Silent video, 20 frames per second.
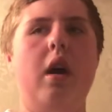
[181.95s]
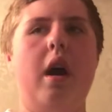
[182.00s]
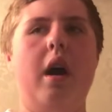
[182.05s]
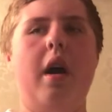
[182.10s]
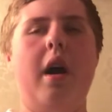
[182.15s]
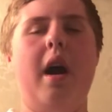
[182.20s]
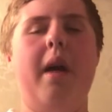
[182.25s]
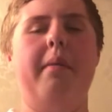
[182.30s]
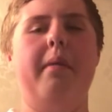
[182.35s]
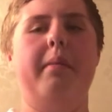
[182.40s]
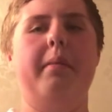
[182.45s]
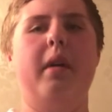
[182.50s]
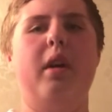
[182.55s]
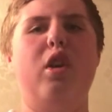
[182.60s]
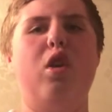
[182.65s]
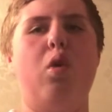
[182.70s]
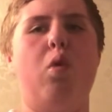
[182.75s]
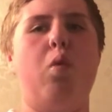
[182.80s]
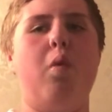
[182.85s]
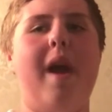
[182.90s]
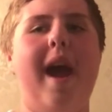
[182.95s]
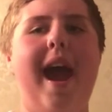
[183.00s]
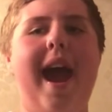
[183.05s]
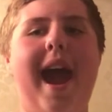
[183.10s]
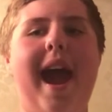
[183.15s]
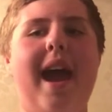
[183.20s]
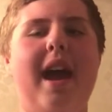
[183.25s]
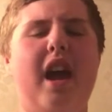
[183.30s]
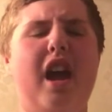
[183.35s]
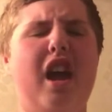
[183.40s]
I'll have a bunch of
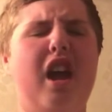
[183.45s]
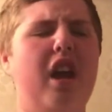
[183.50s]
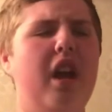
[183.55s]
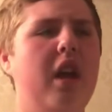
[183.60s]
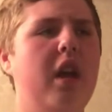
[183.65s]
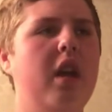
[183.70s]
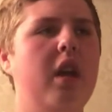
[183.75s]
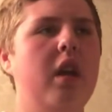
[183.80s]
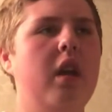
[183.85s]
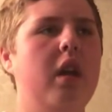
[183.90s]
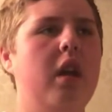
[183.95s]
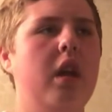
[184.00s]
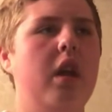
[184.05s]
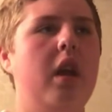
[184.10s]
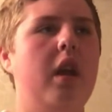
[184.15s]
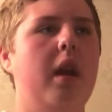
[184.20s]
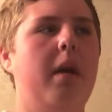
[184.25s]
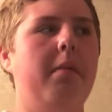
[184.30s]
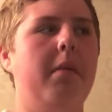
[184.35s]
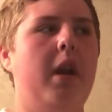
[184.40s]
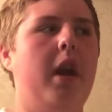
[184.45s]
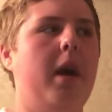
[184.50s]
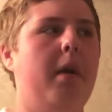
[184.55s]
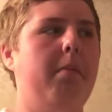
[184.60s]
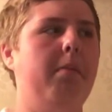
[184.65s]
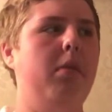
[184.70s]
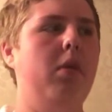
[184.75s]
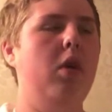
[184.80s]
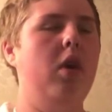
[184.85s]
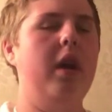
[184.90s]
racks, and I'm gonna
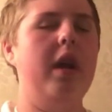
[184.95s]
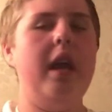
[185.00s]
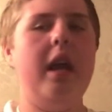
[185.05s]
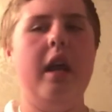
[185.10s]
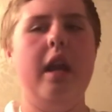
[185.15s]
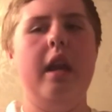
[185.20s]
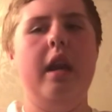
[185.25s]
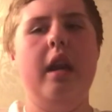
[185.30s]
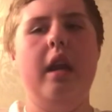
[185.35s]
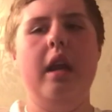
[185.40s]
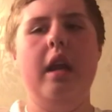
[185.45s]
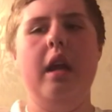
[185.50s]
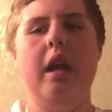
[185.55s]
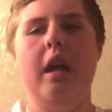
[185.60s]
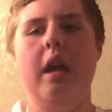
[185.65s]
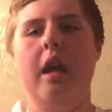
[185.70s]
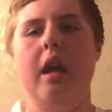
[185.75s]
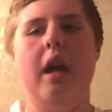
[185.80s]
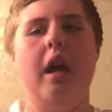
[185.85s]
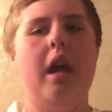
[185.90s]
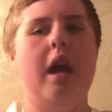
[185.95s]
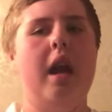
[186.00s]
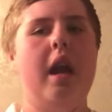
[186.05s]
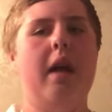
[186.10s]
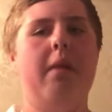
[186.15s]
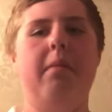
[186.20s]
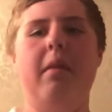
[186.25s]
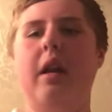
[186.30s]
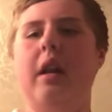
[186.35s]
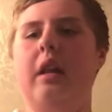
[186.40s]
put it, and
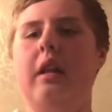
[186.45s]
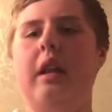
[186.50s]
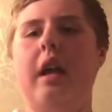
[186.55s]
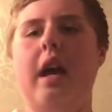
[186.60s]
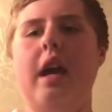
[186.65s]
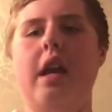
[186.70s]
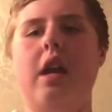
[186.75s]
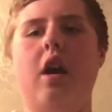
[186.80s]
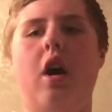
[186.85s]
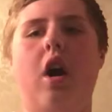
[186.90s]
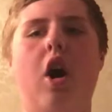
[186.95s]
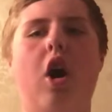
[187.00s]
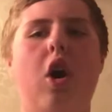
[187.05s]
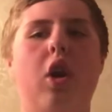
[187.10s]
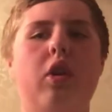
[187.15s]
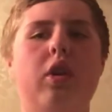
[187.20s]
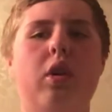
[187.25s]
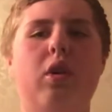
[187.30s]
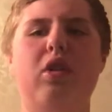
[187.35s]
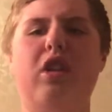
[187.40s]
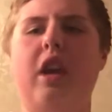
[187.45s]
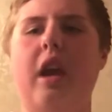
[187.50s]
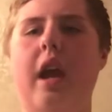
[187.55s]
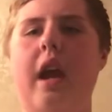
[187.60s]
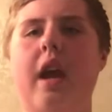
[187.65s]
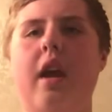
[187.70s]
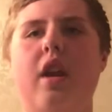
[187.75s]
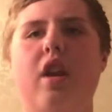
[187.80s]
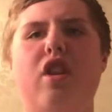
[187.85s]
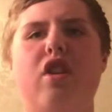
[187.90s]
I'm gonna light all those
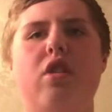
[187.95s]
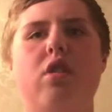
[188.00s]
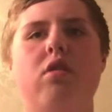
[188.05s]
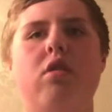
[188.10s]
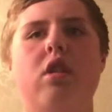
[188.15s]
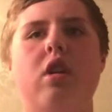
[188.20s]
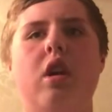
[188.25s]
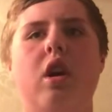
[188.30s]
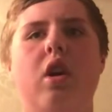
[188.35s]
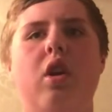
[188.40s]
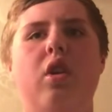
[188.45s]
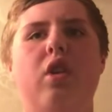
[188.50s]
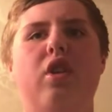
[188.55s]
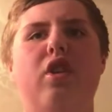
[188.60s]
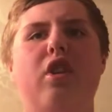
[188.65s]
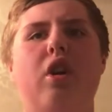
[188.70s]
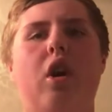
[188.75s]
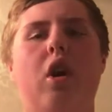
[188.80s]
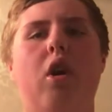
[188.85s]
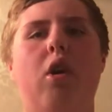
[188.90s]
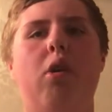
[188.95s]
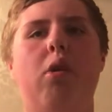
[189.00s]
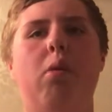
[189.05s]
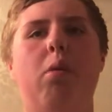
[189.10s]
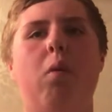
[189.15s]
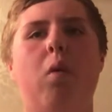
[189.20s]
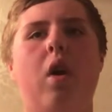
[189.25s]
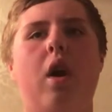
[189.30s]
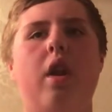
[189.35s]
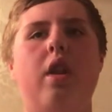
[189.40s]
canister shells all at
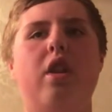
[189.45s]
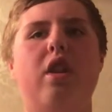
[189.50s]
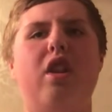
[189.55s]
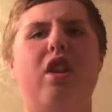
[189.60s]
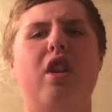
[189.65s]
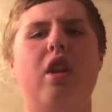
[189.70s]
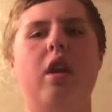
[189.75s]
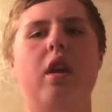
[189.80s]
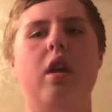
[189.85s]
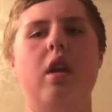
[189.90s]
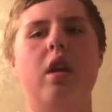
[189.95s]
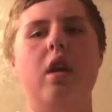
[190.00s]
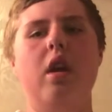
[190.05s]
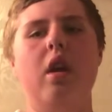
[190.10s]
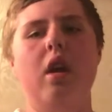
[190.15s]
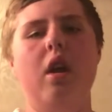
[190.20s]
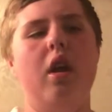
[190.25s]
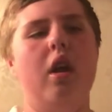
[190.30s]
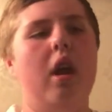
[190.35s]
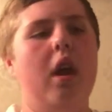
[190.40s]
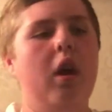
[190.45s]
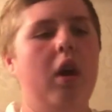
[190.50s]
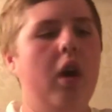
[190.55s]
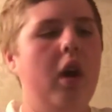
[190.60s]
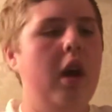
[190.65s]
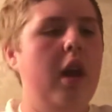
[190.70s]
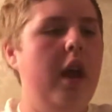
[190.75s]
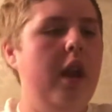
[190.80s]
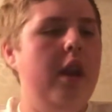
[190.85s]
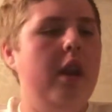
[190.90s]
once. You
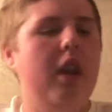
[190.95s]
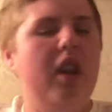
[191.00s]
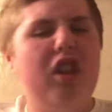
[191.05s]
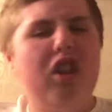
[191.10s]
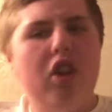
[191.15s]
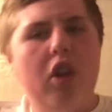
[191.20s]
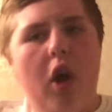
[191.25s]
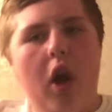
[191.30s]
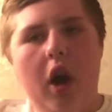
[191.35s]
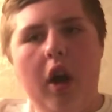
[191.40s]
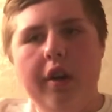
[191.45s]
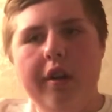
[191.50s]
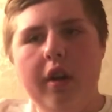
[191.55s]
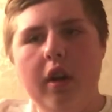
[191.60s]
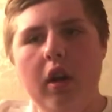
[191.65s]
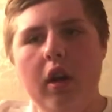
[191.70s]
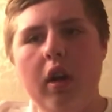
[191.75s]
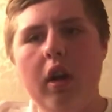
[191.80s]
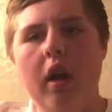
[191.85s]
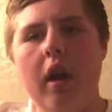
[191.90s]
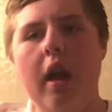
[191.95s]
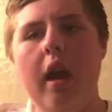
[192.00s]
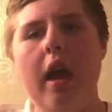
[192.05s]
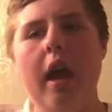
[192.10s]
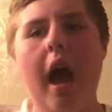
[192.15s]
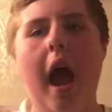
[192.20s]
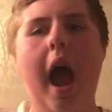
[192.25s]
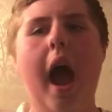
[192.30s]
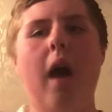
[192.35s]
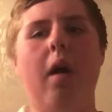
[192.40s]
know, in the starter,
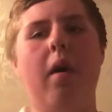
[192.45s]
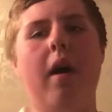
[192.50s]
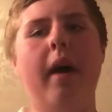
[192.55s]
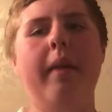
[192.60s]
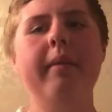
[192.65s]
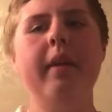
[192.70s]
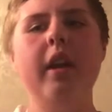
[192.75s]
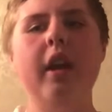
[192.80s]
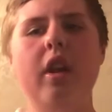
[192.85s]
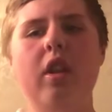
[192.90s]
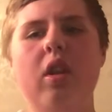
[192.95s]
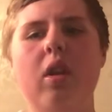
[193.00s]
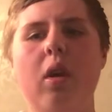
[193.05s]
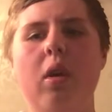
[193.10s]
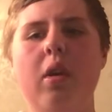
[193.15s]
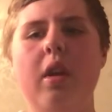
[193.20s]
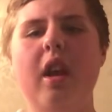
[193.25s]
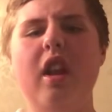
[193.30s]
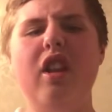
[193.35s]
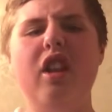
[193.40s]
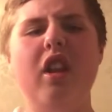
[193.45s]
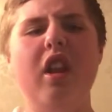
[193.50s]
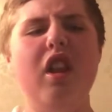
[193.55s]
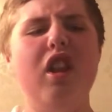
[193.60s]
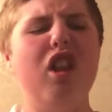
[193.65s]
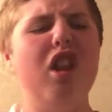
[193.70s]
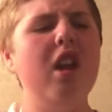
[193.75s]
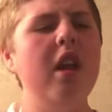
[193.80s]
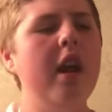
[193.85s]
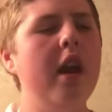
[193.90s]
how I'm gonna do this
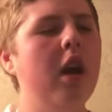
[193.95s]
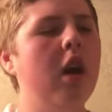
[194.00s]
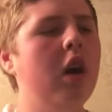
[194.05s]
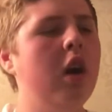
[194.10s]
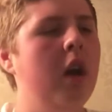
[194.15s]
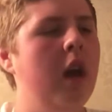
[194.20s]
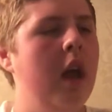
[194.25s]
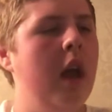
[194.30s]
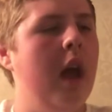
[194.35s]
this year,